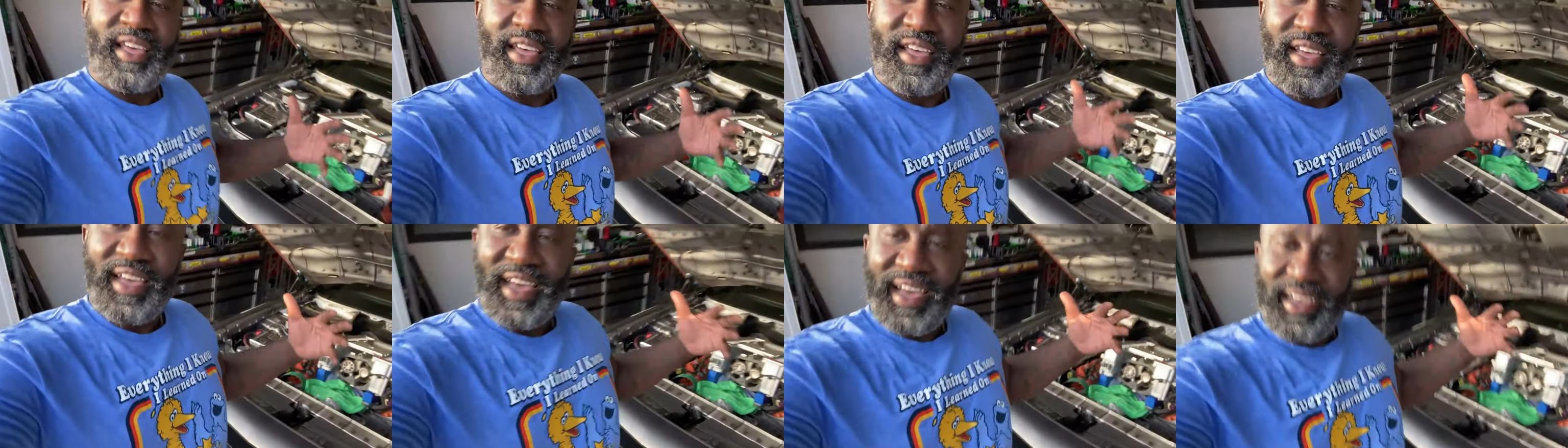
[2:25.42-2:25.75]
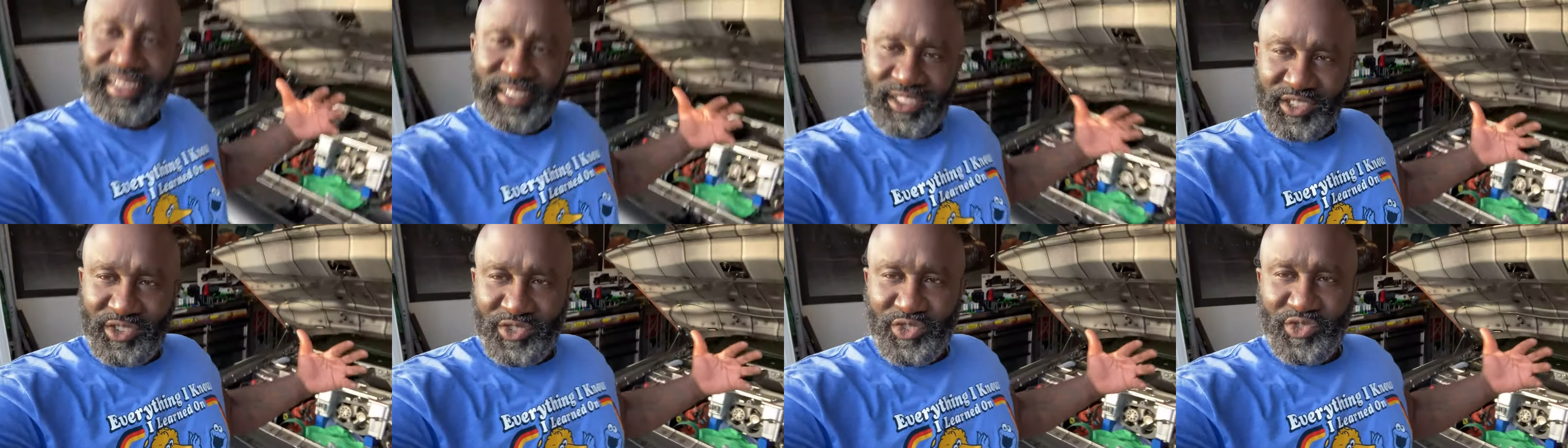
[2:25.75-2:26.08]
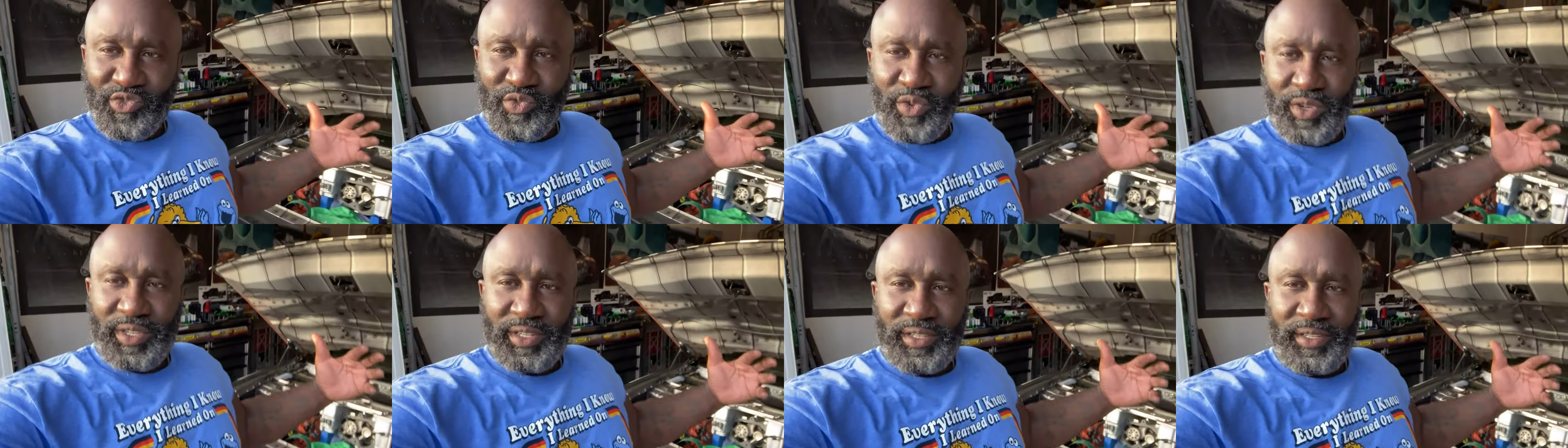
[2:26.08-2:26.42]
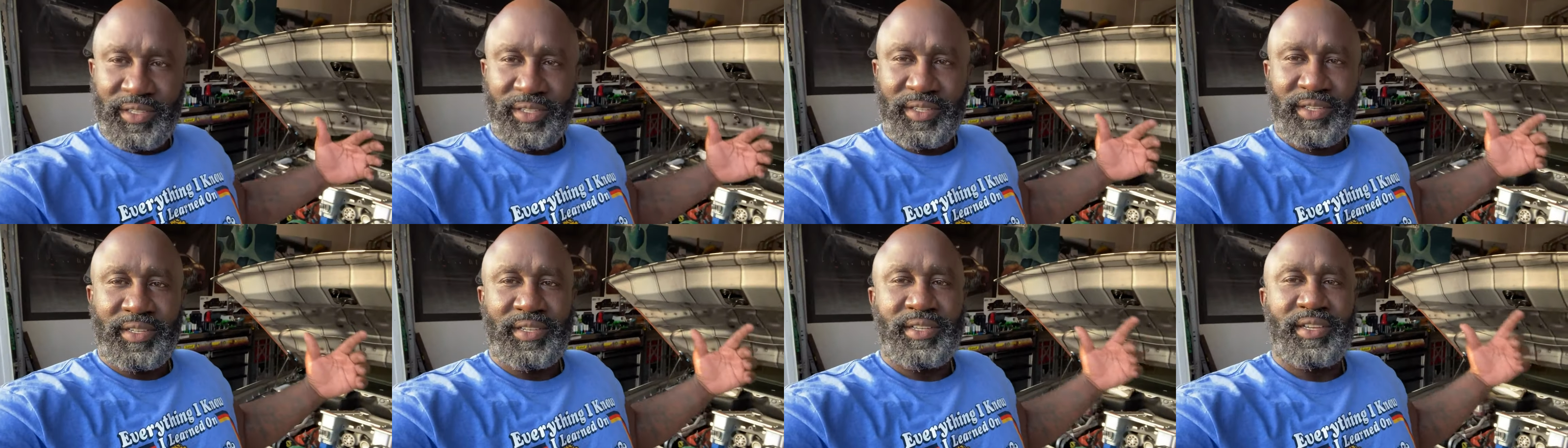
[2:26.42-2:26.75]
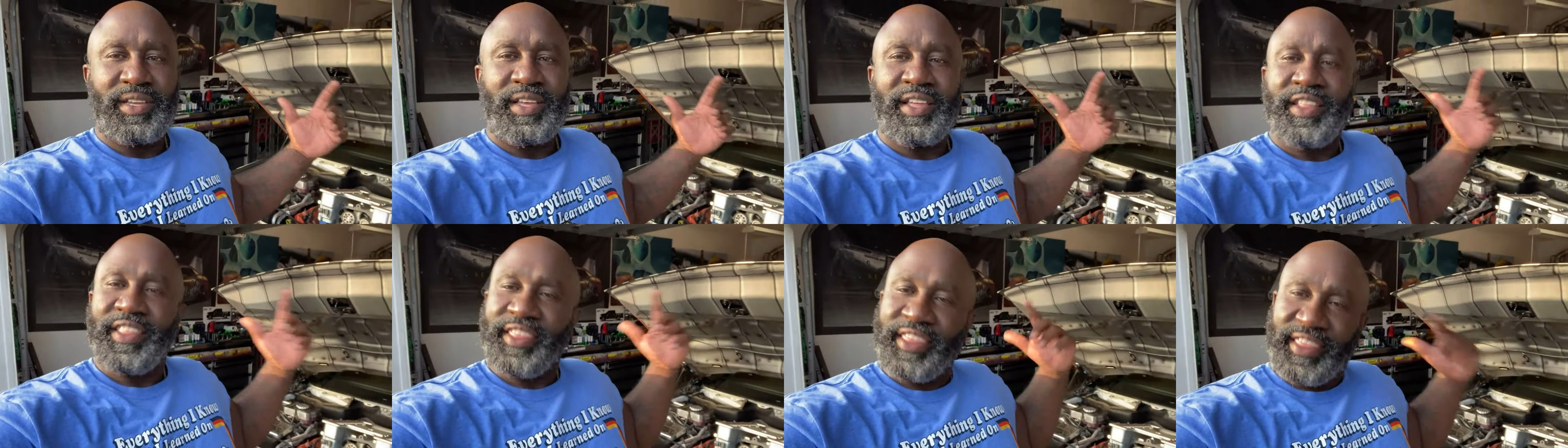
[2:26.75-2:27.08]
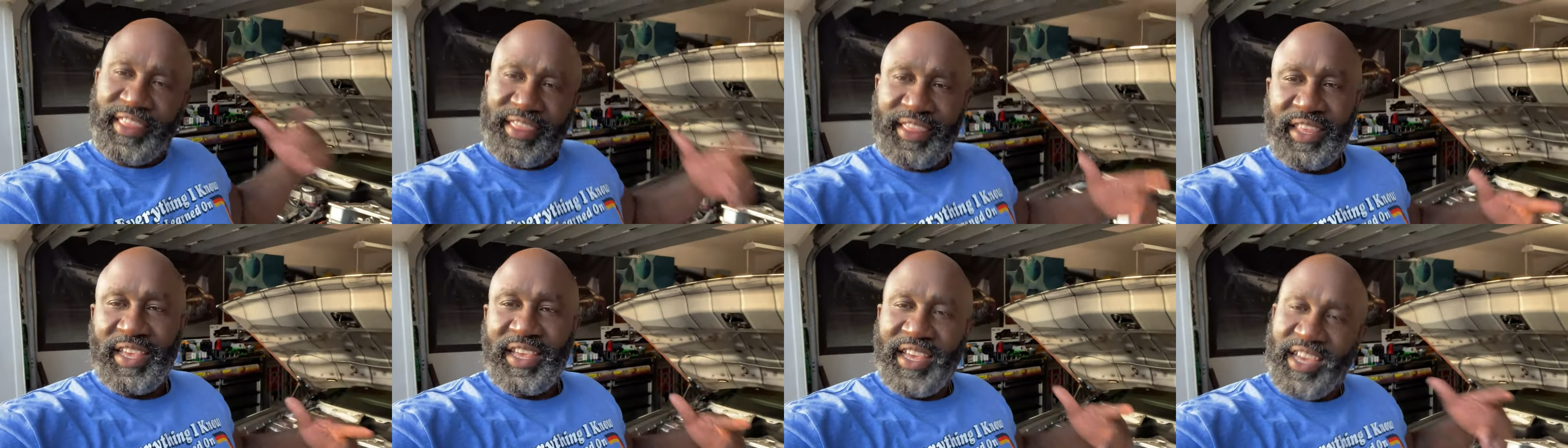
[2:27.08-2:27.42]
as usual,
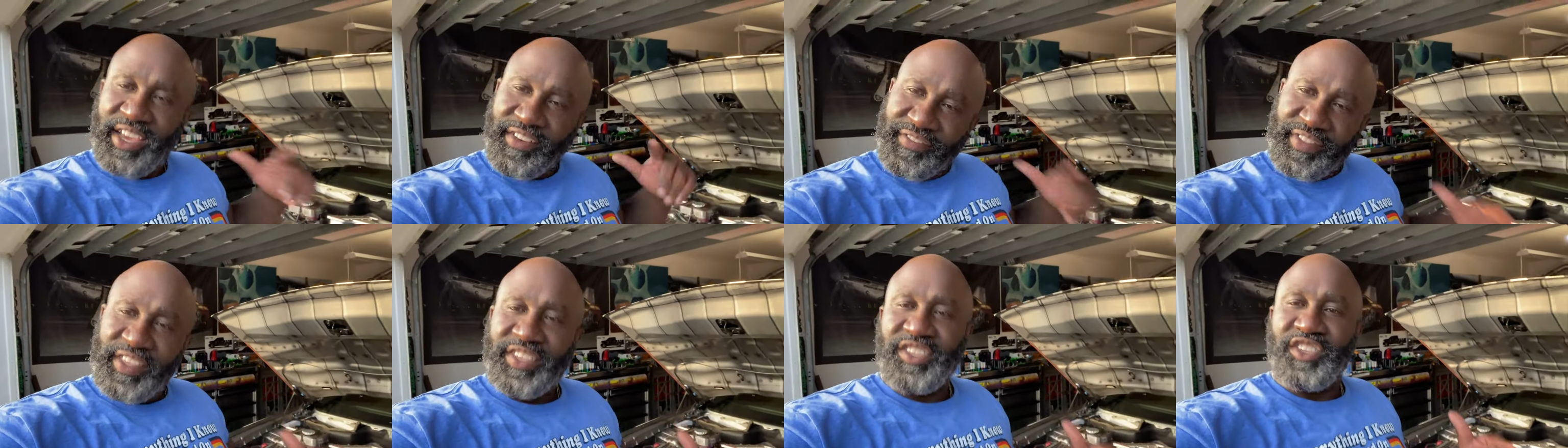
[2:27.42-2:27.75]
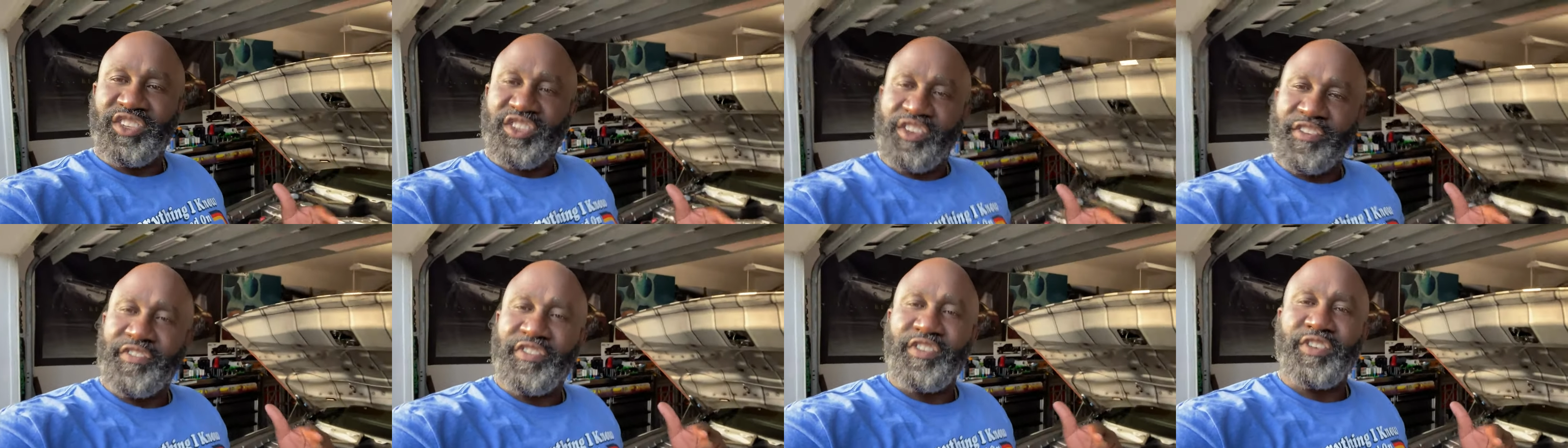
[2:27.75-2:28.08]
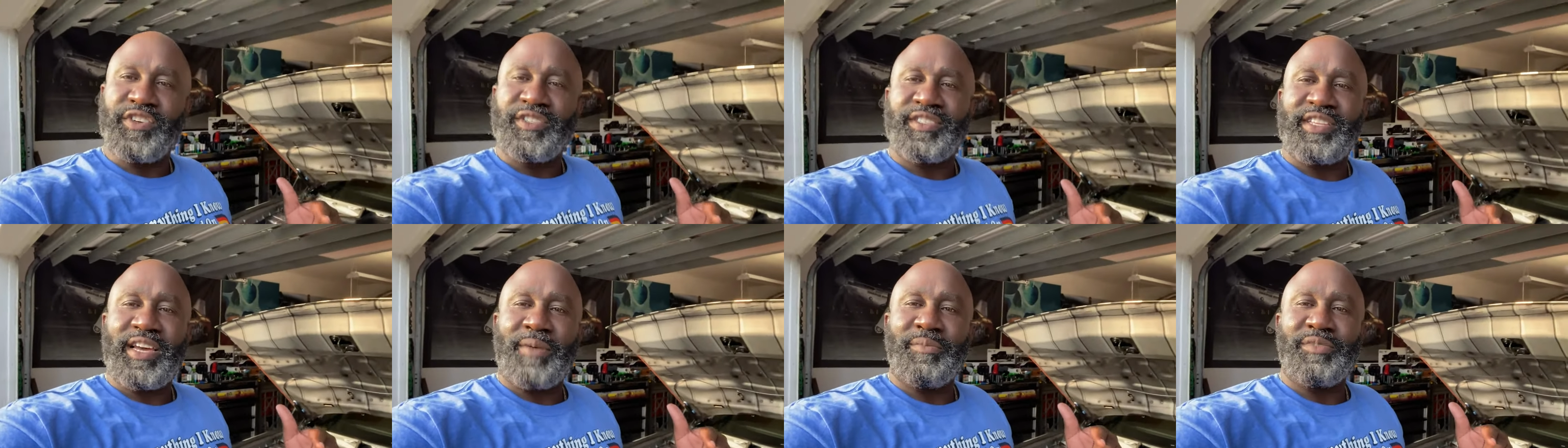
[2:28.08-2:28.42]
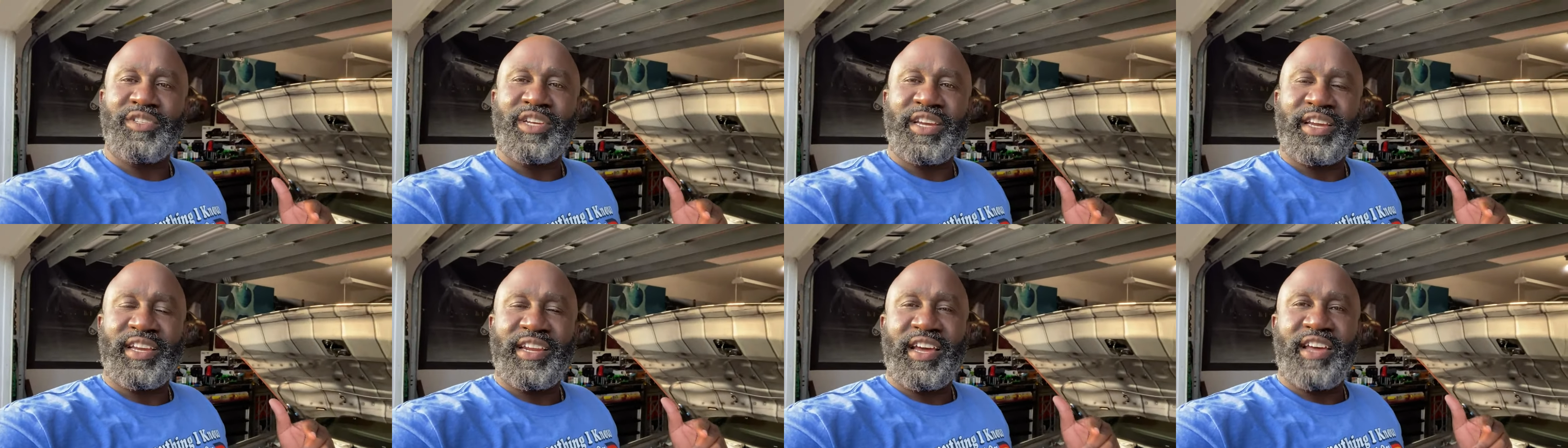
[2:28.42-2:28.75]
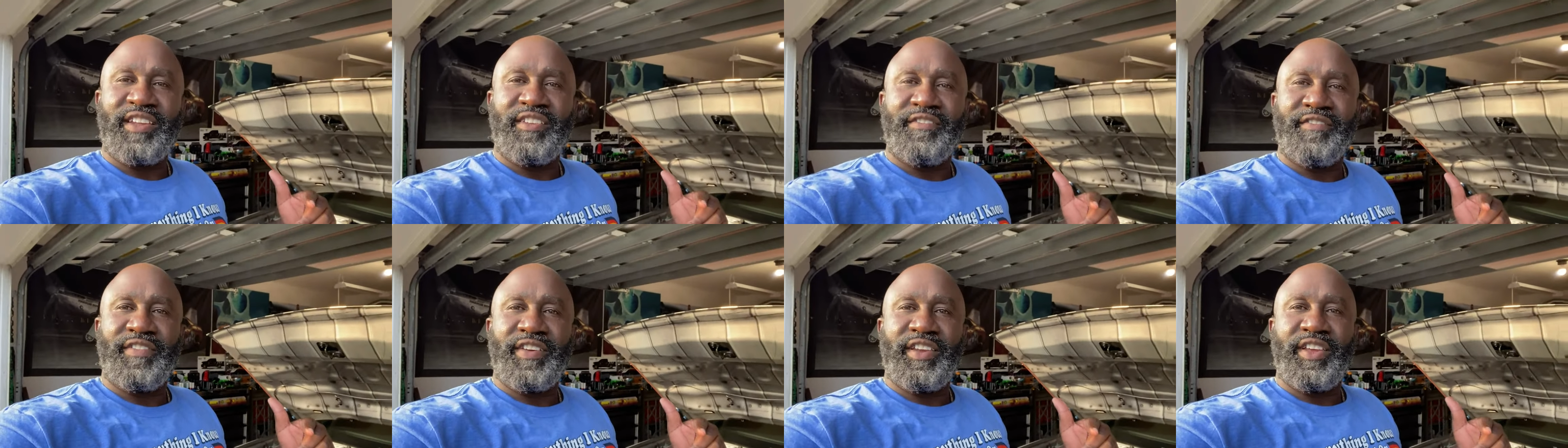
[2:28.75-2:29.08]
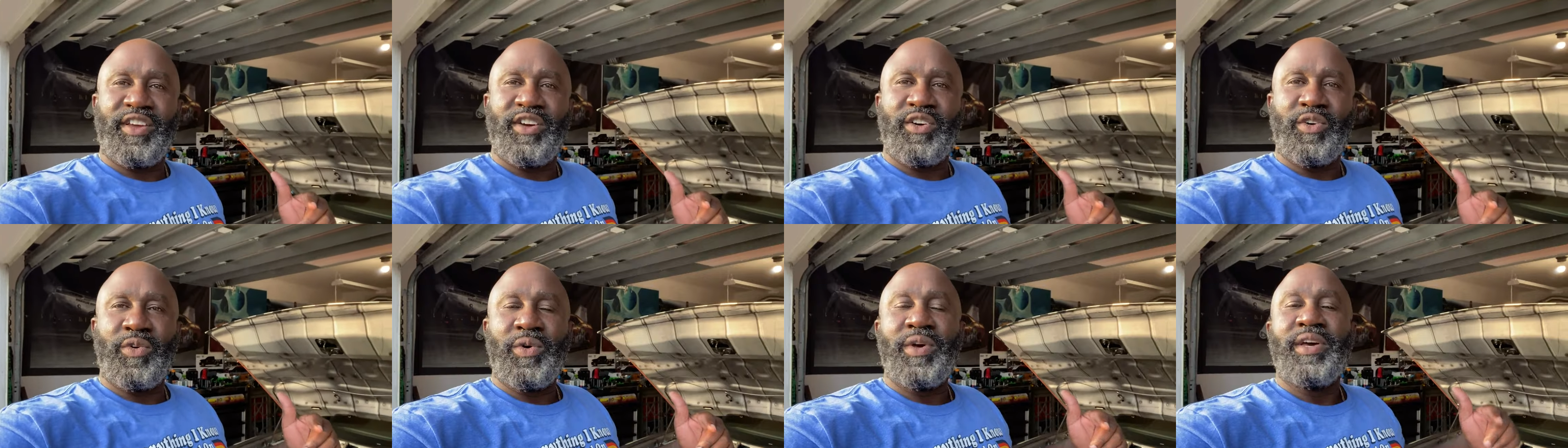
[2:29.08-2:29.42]
if this is your first time checking out the
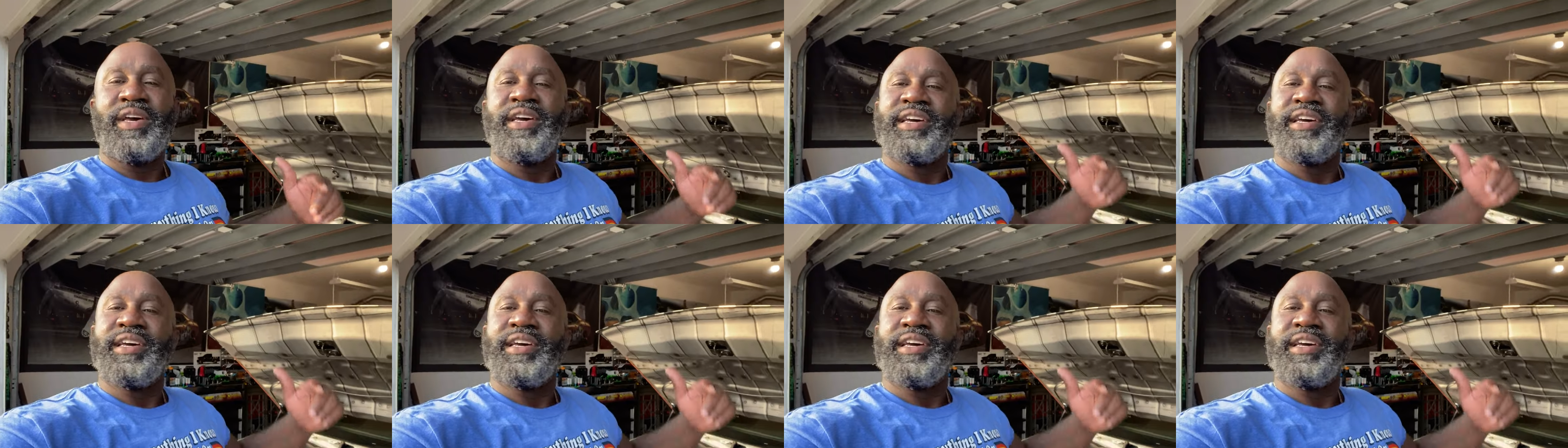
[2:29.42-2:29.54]
video,